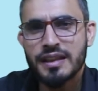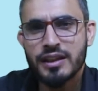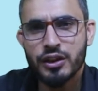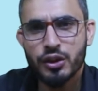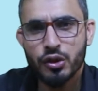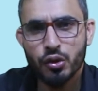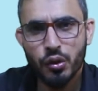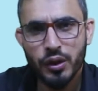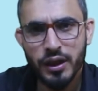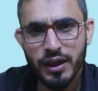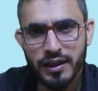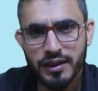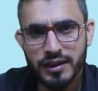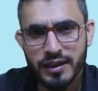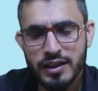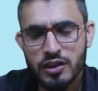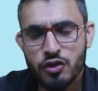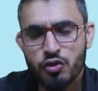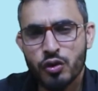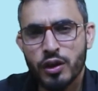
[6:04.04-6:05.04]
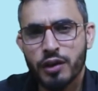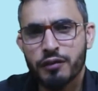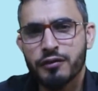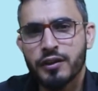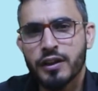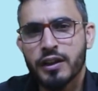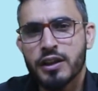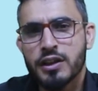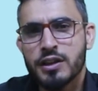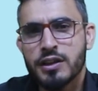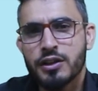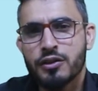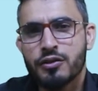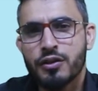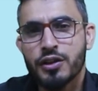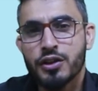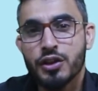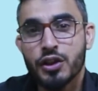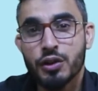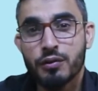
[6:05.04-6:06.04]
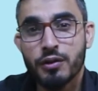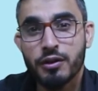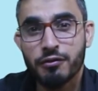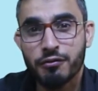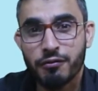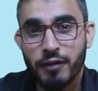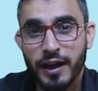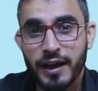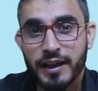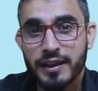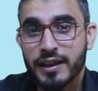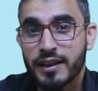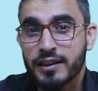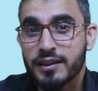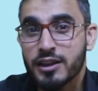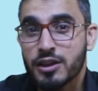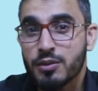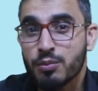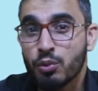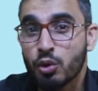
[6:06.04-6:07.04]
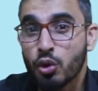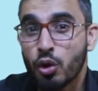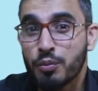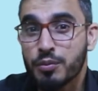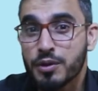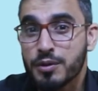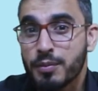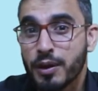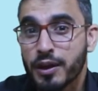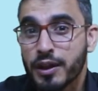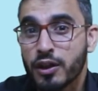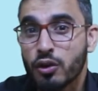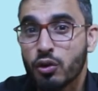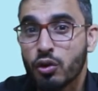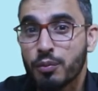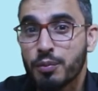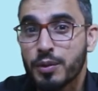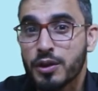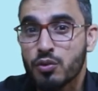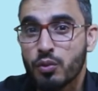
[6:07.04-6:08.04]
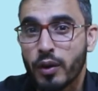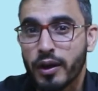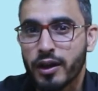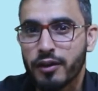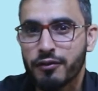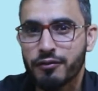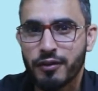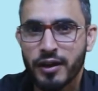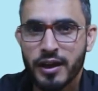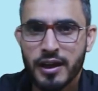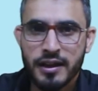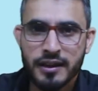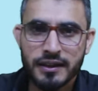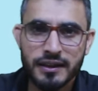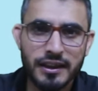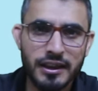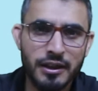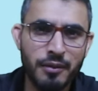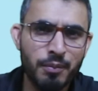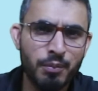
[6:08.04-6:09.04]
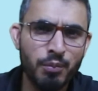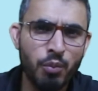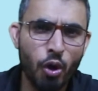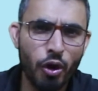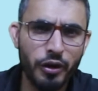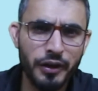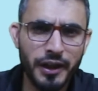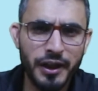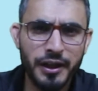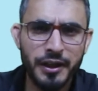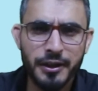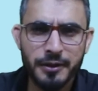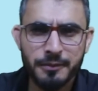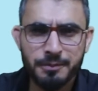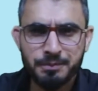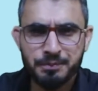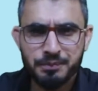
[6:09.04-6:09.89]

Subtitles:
and you read the history of English literature, you will find that this Bloomsbury group is one of the important